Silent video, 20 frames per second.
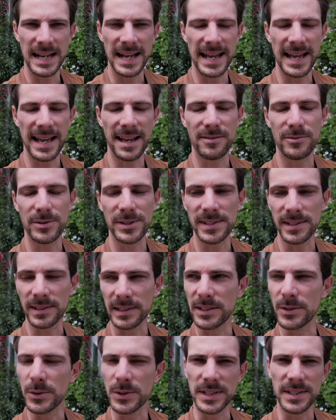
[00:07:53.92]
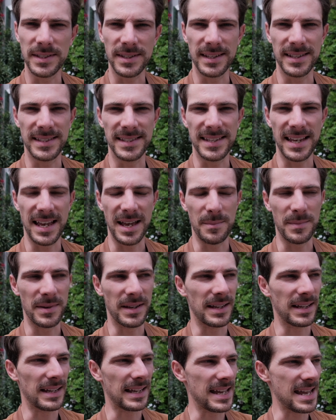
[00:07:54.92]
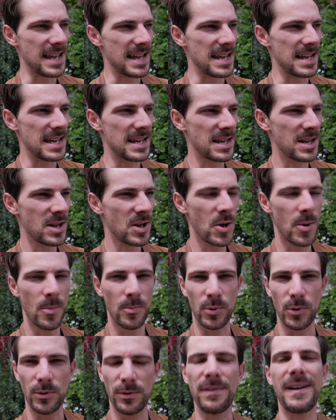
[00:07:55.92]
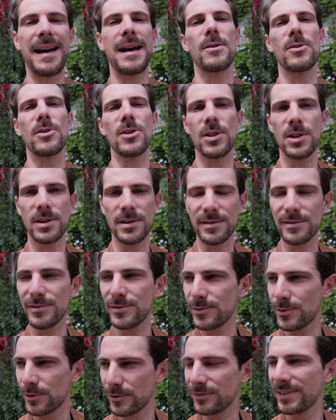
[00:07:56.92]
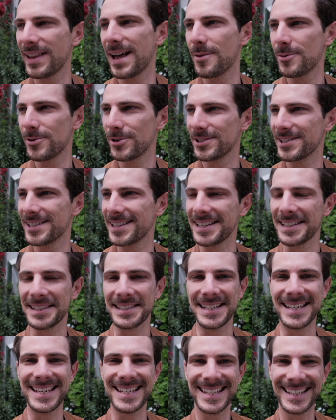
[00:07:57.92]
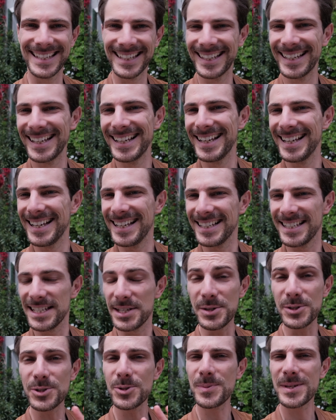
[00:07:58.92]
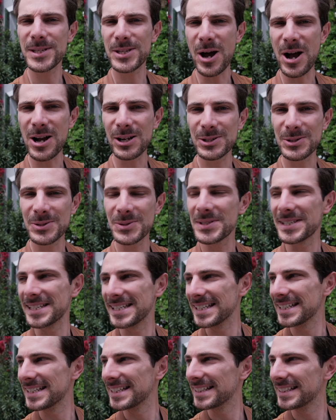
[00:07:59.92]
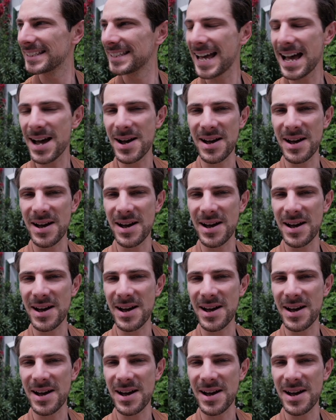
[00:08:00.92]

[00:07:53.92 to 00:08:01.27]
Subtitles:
I have recently noticed in Sam a profound love for flowers lately. It used to be dogs only. Now